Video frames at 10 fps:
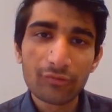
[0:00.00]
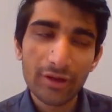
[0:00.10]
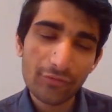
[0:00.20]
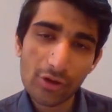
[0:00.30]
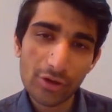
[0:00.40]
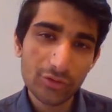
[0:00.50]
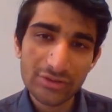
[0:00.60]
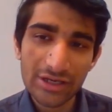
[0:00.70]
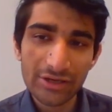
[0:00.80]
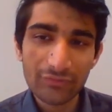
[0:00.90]
If you are
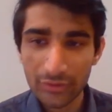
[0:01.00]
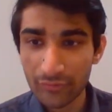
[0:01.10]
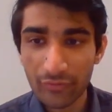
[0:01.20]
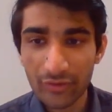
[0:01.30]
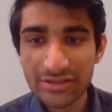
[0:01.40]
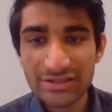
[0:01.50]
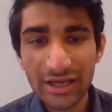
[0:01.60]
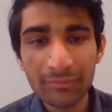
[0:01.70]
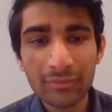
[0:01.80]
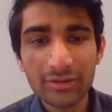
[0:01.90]
using it for the first time,